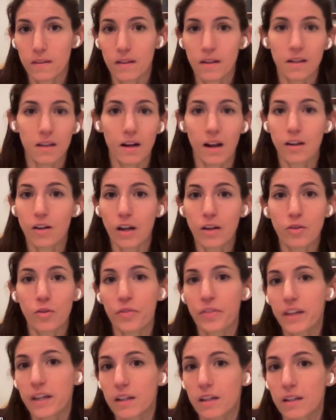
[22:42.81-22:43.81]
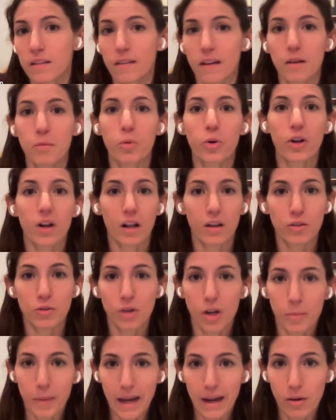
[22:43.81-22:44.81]
And again, I don't think it's that important how you
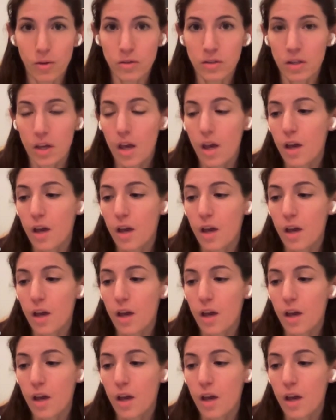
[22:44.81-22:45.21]
come out,